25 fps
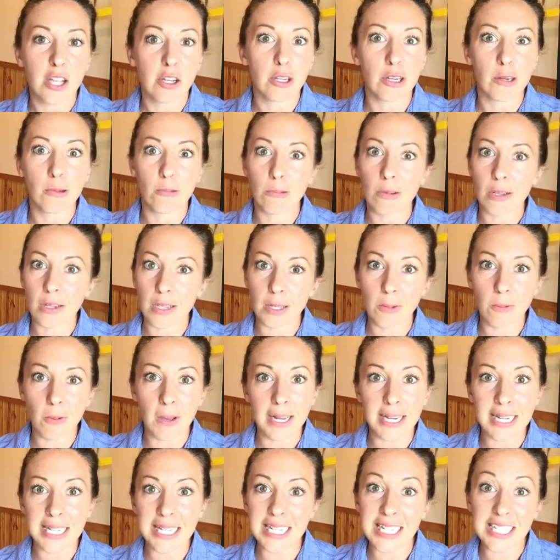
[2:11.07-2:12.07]
you really
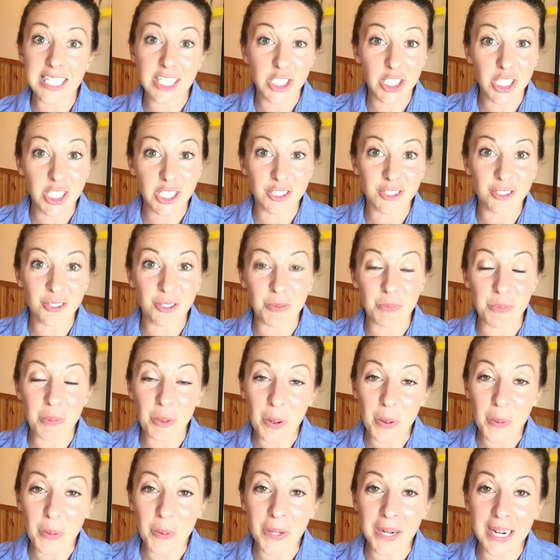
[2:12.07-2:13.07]
want to get chiseled
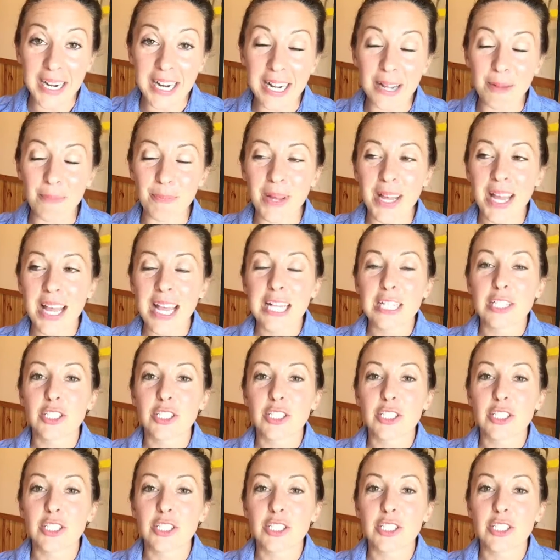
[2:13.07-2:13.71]
program.